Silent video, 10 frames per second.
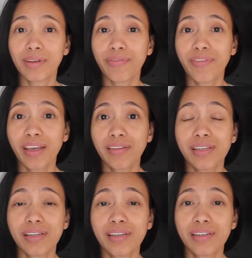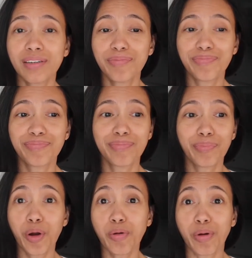affect the
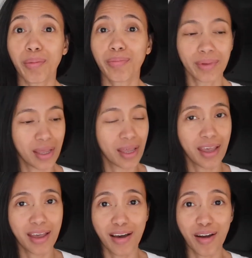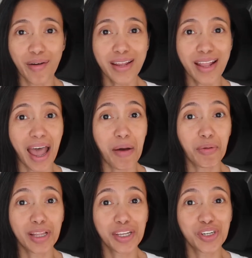program. All right, I
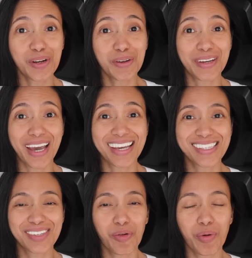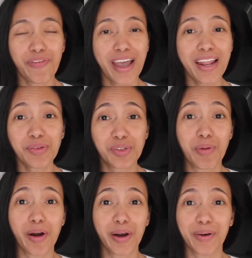will let you know, you guys. So we'll find out
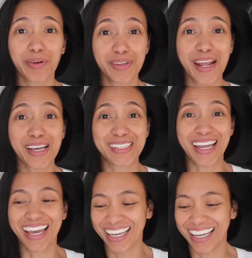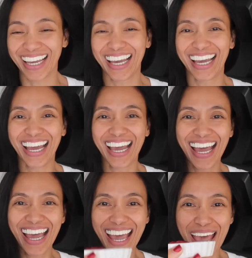tomorrow or the next day.
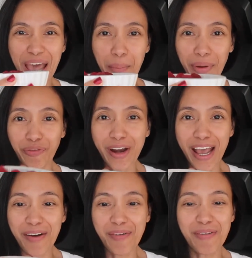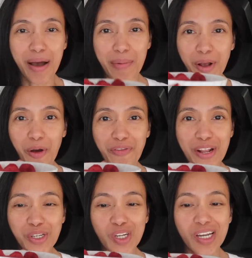But for now, I'm gonna go
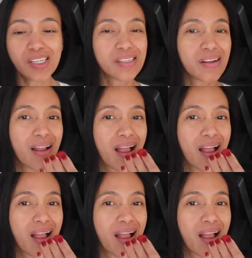finish this,